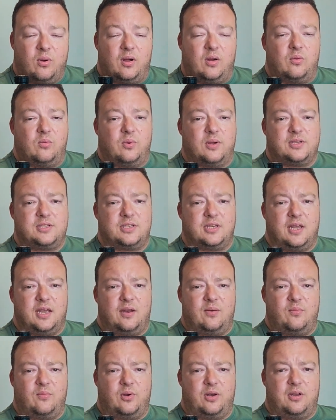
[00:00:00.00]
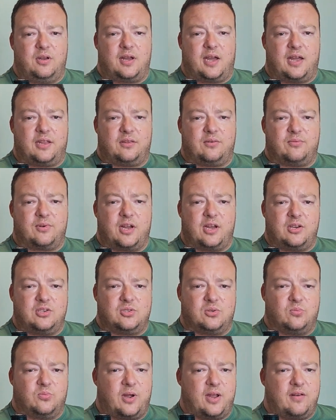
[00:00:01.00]
Well, once again, when you're at the
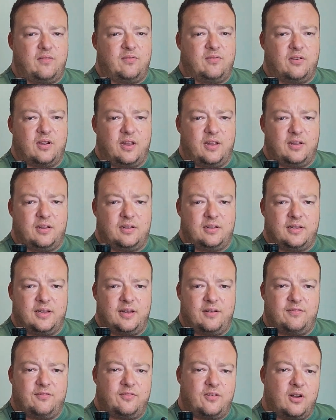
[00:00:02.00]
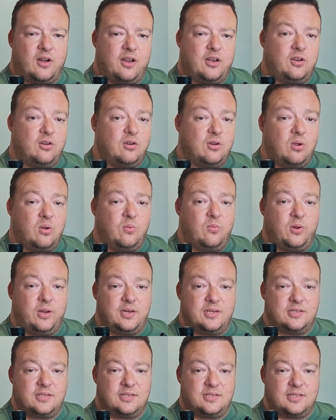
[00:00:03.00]
range, wait for a clear, fine, no
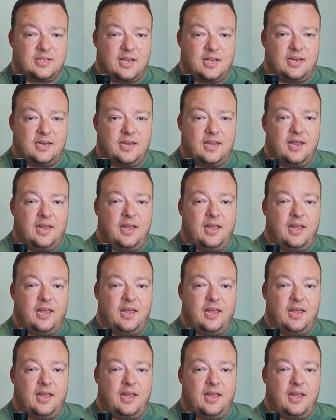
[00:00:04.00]
wind day,